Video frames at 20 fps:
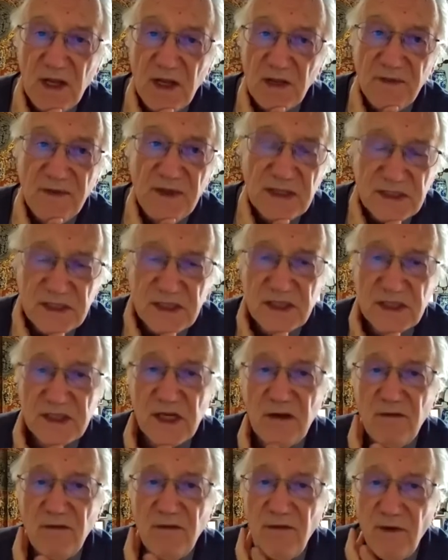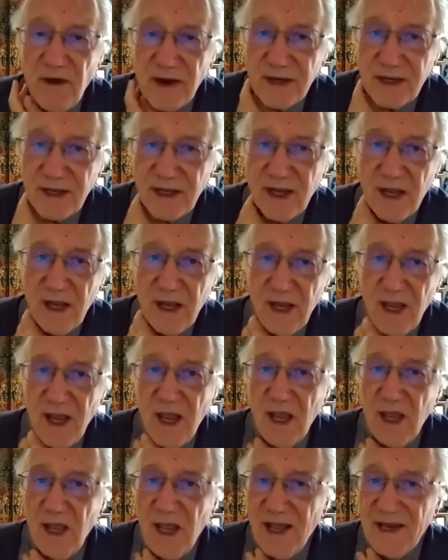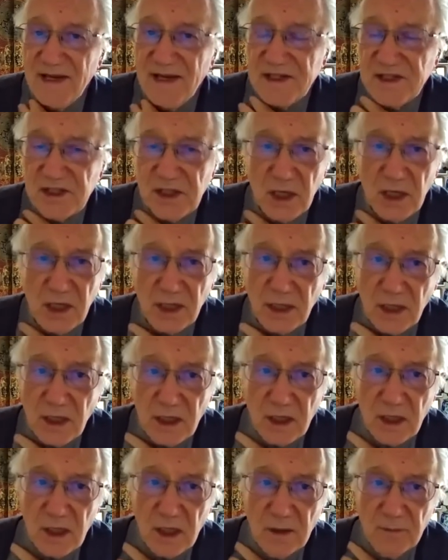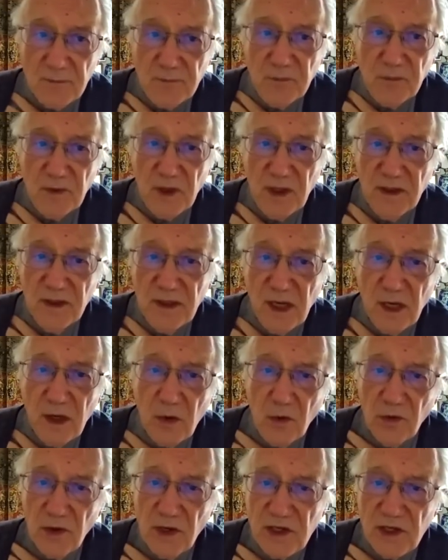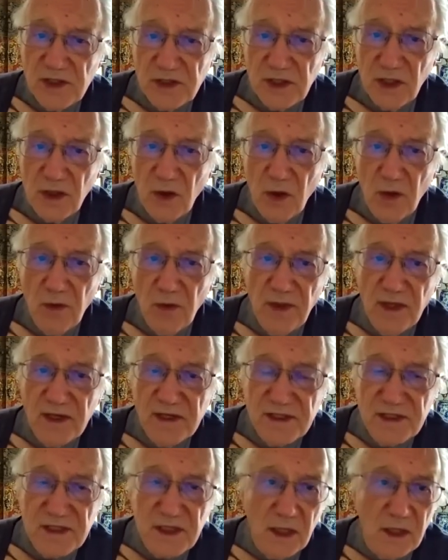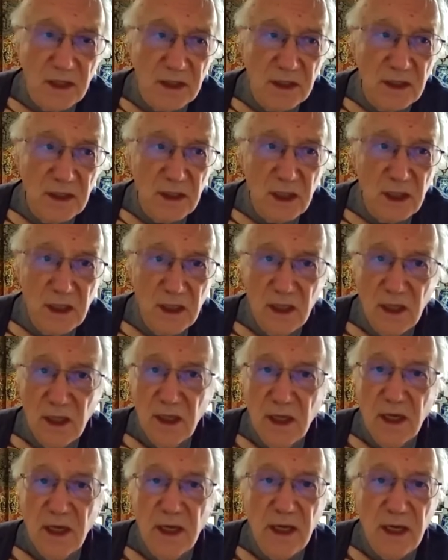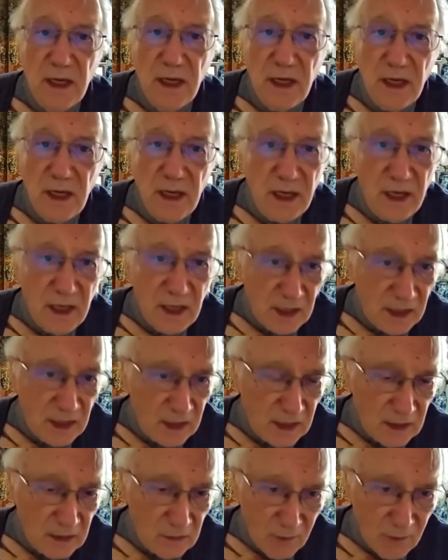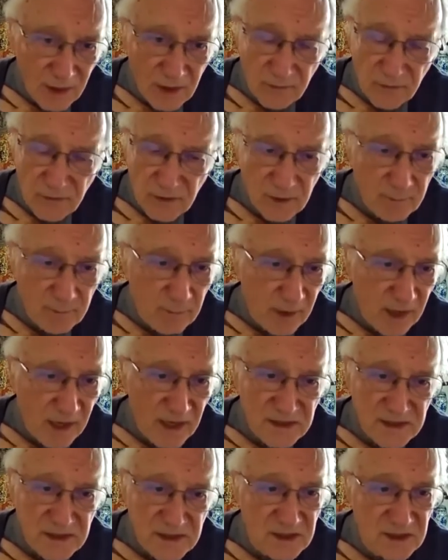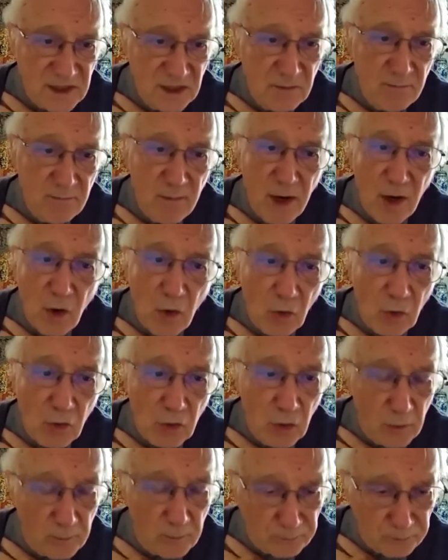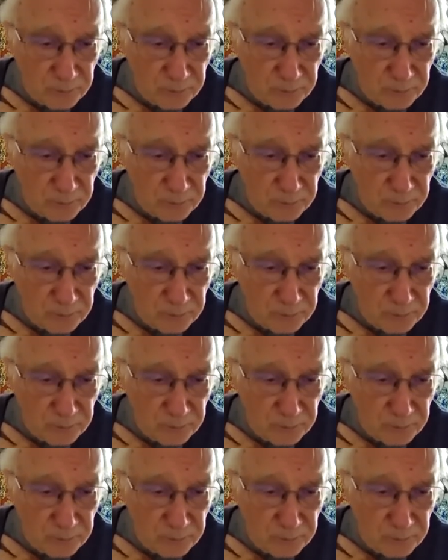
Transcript: This is in fact a ceiling, decoration on a ceiling in one of the places in Morocco.